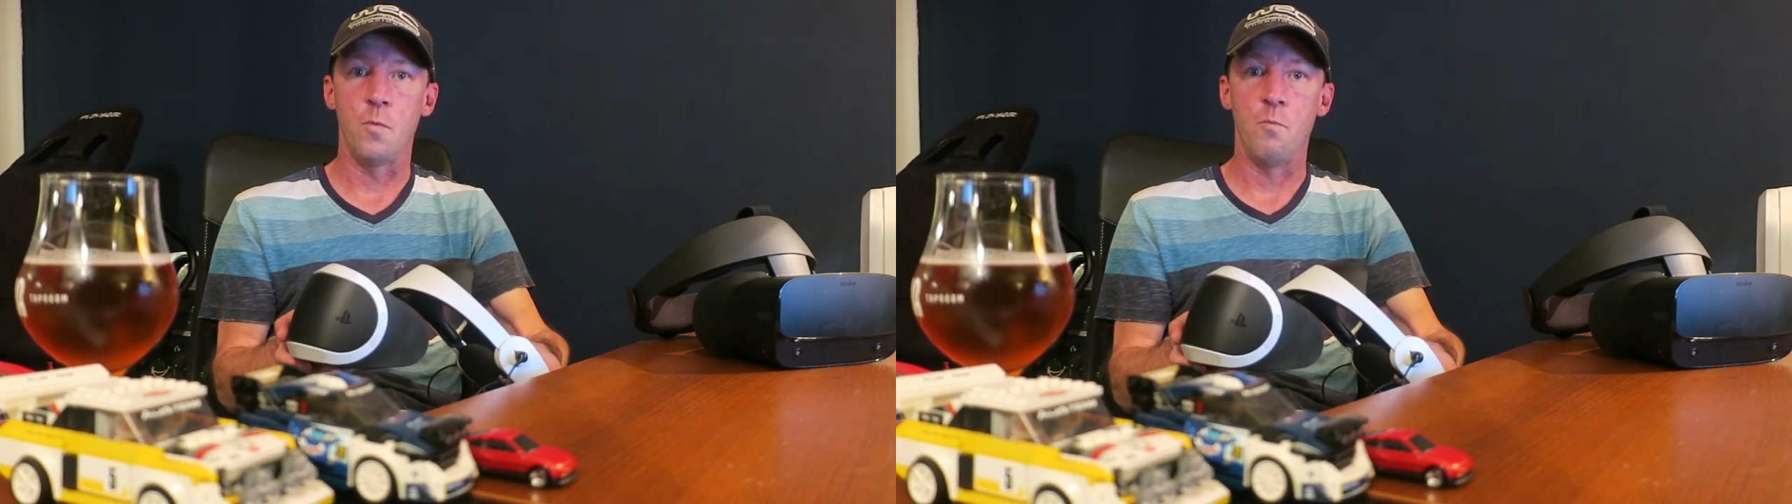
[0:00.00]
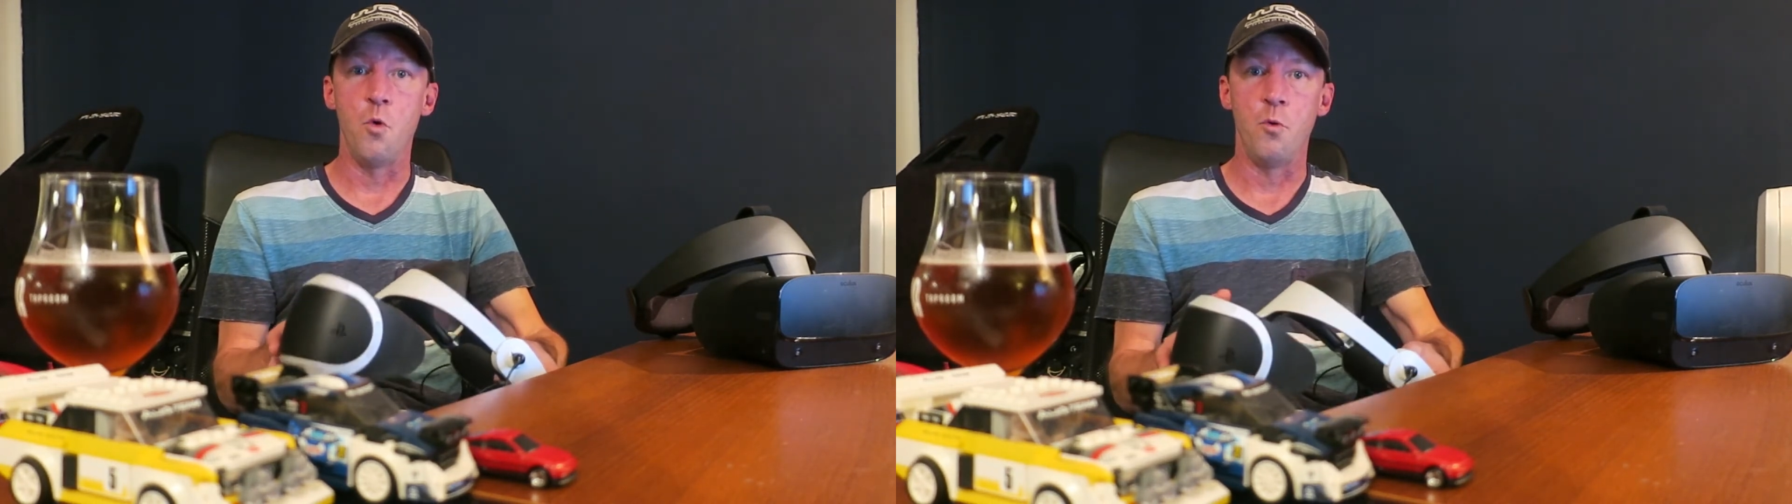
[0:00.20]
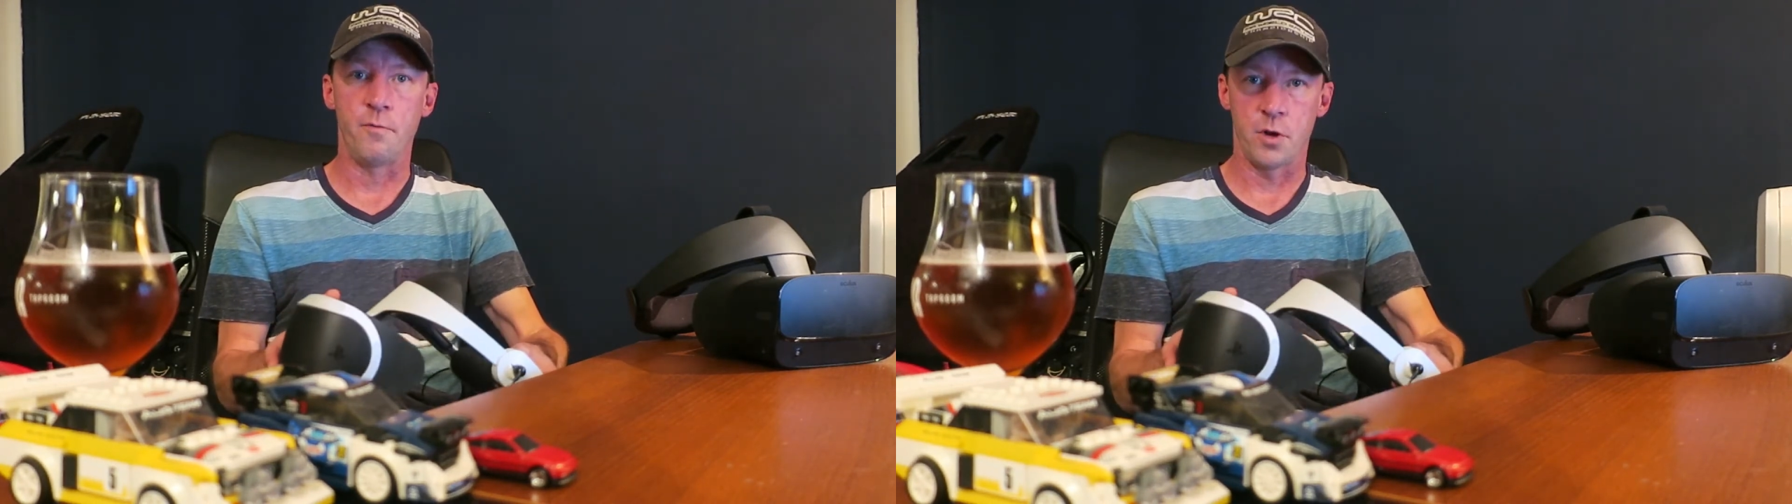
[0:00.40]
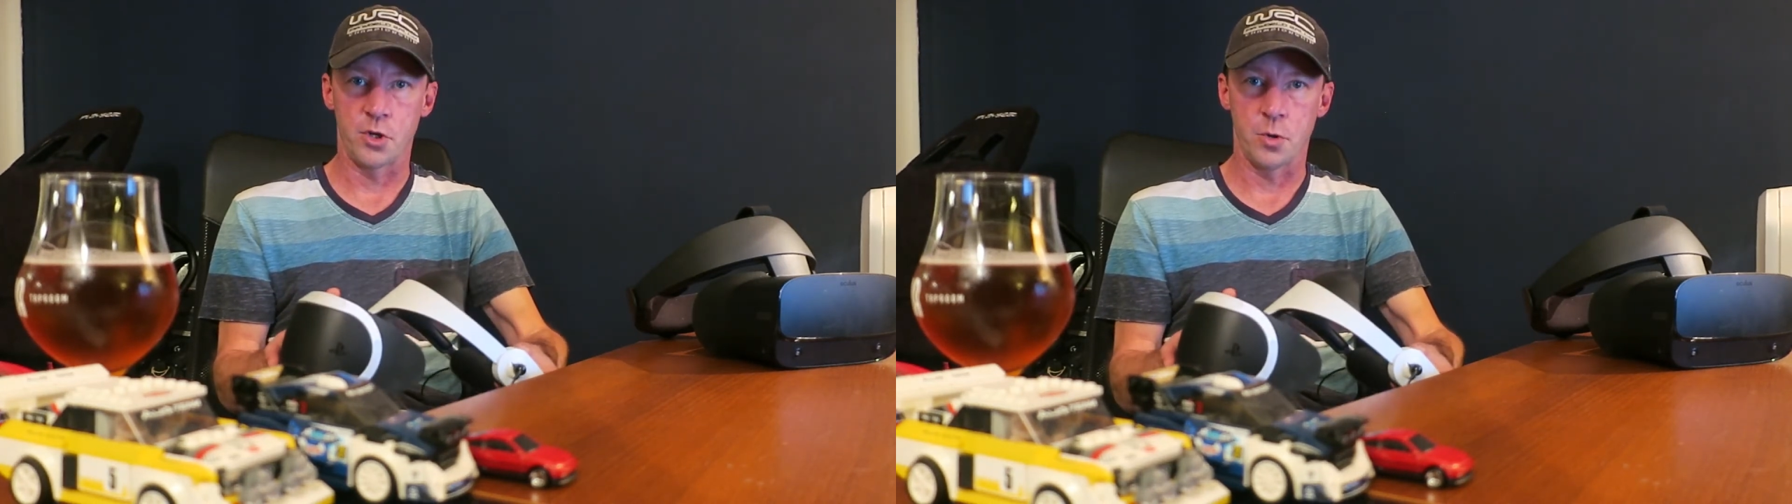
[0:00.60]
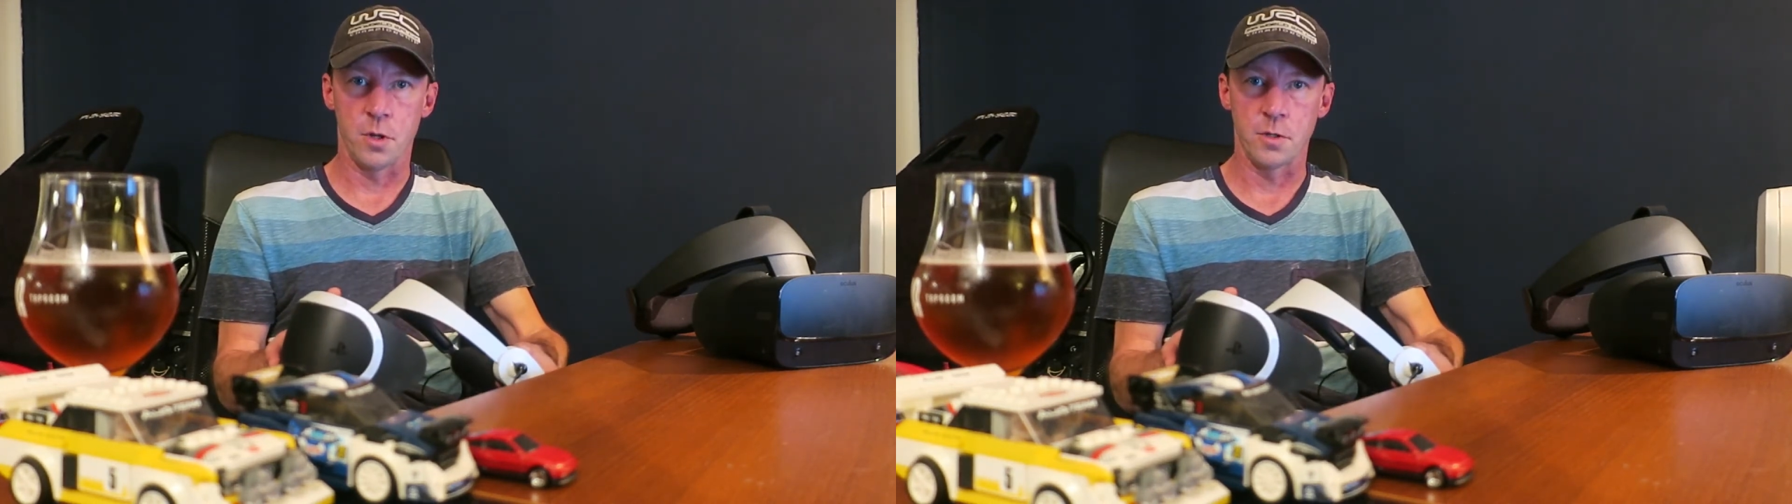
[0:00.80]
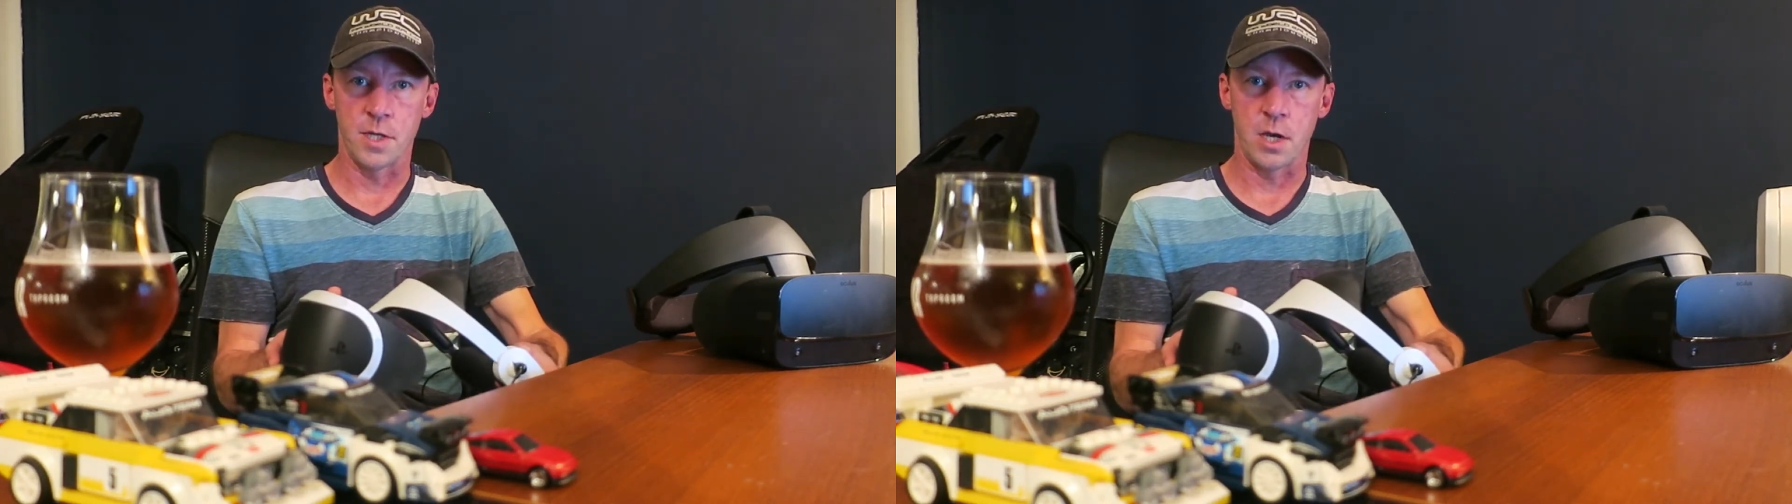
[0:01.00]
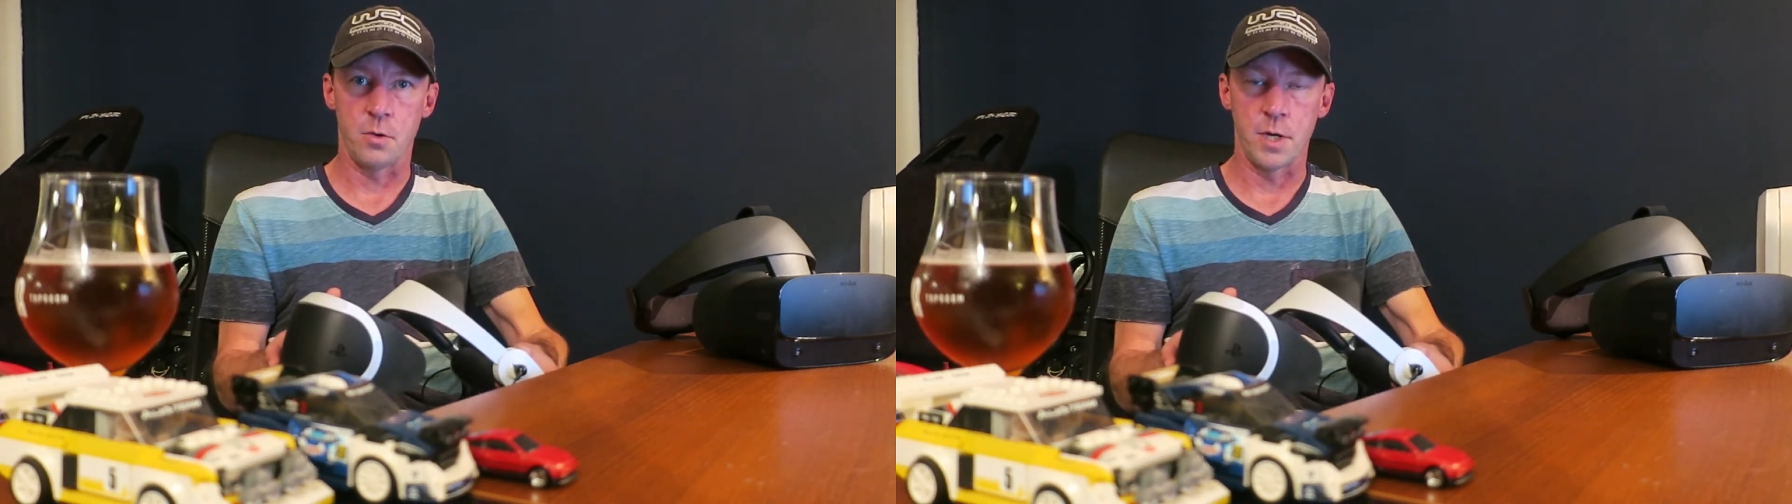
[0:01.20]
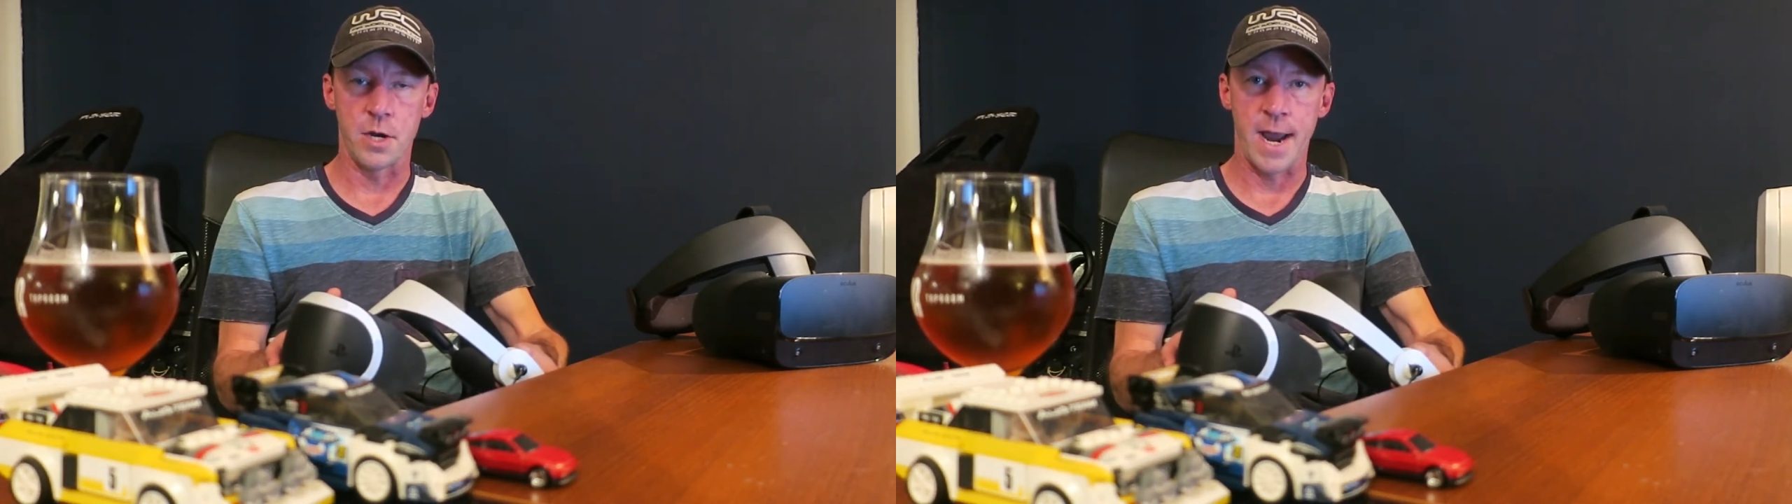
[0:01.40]
Move controllers that
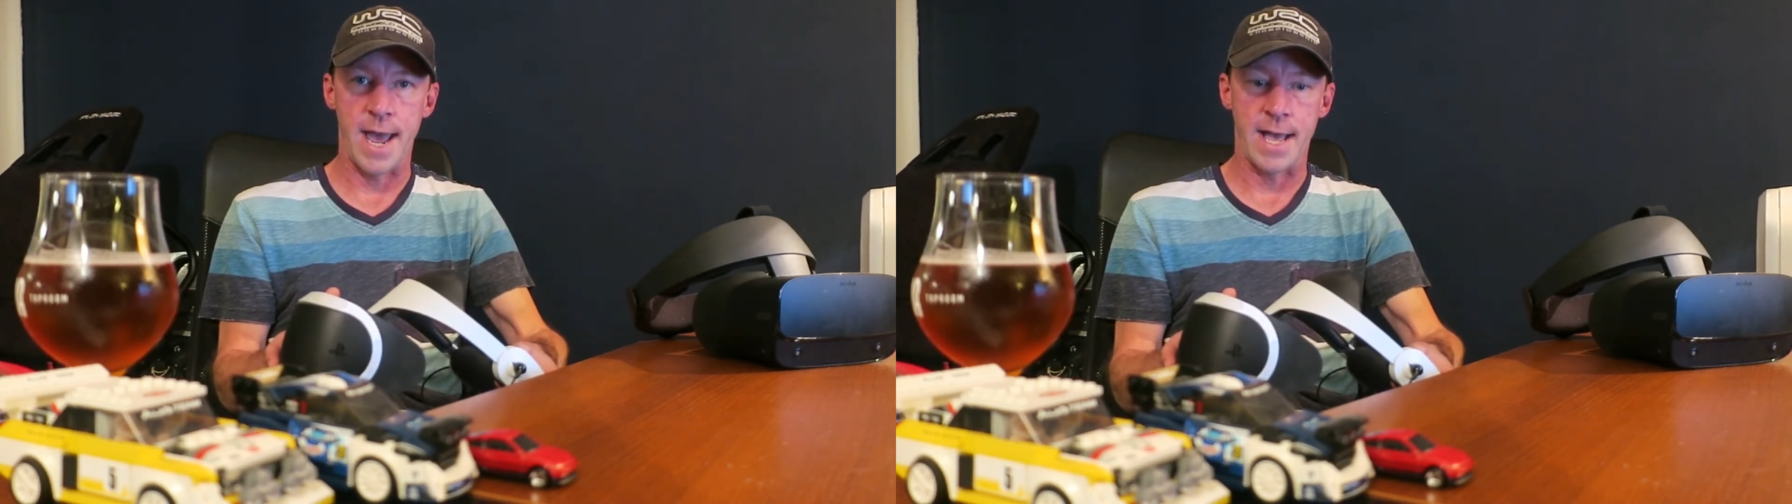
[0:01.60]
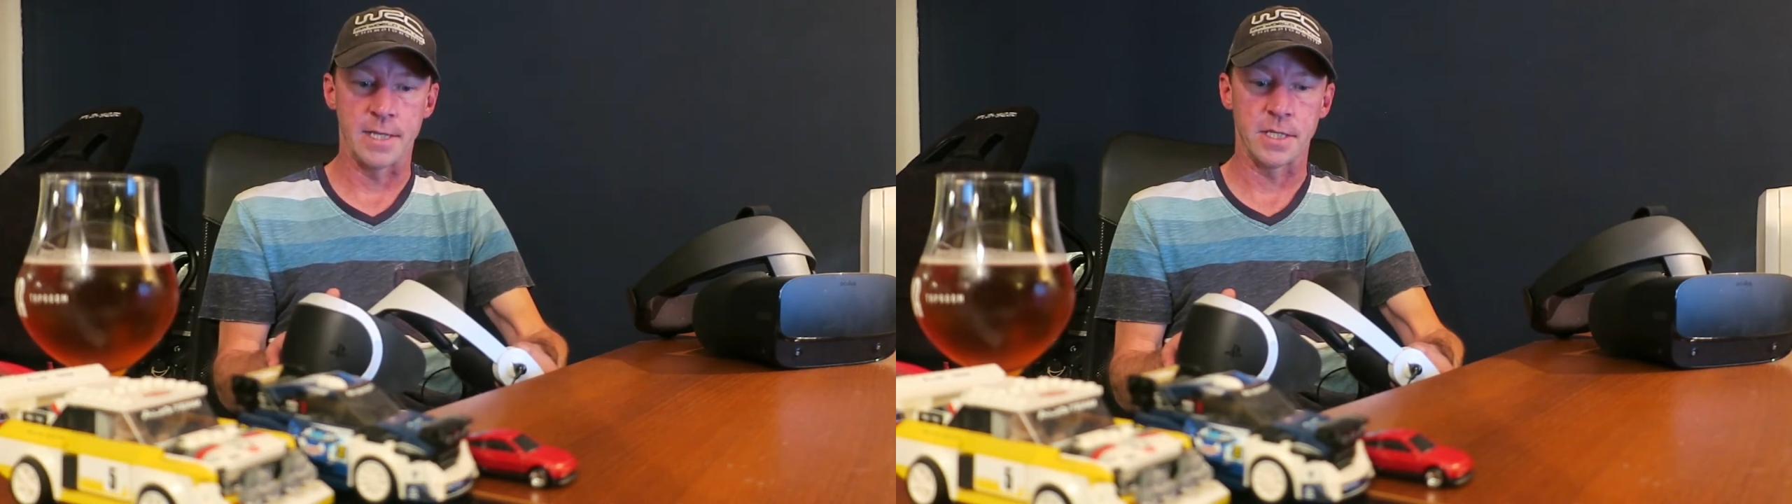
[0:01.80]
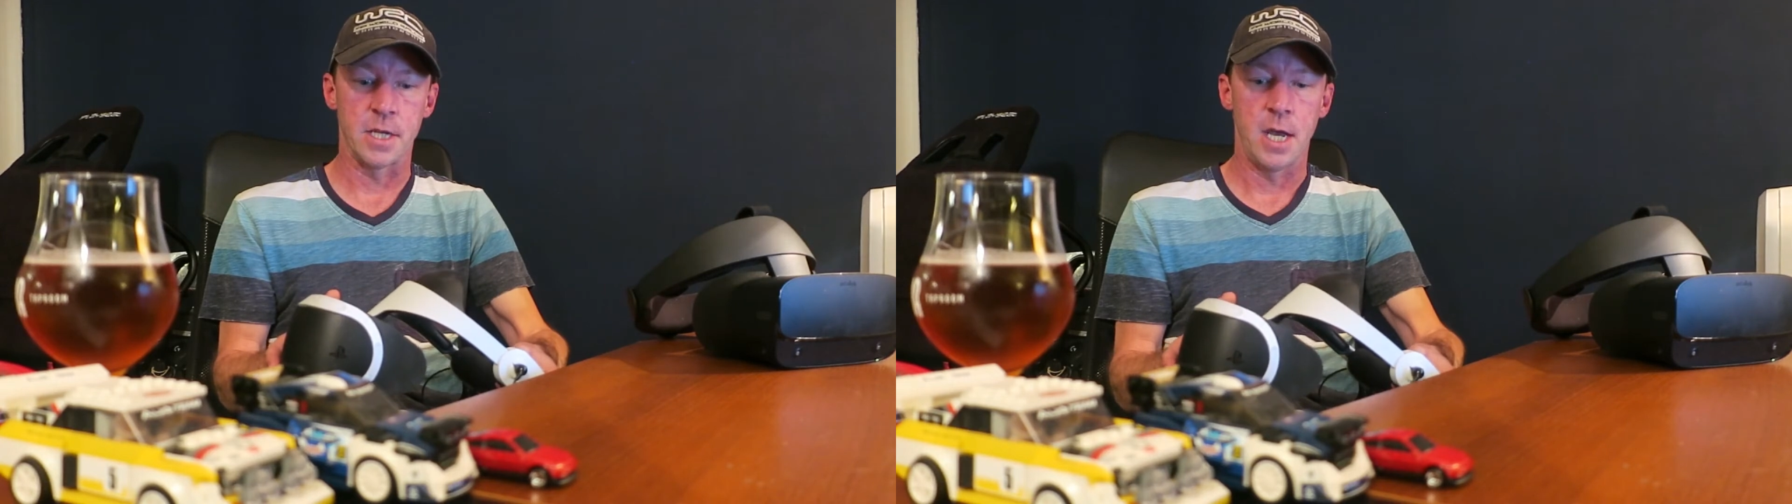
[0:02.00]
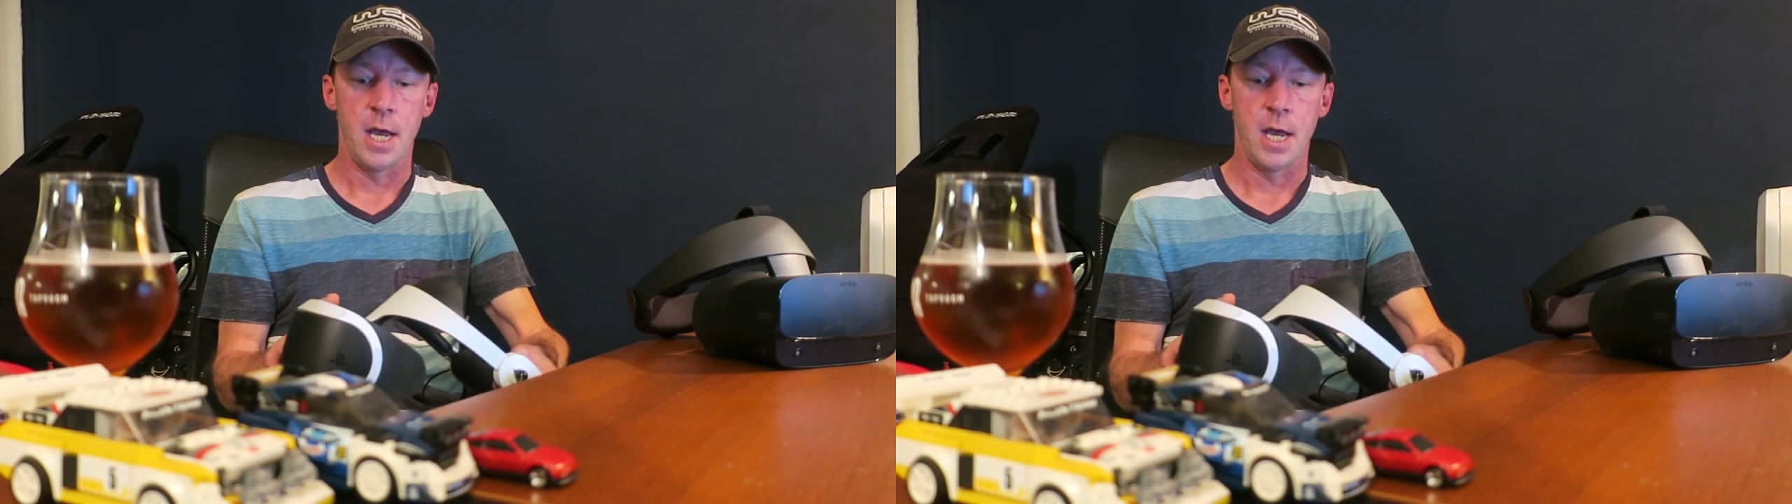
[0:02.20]
go in your hands.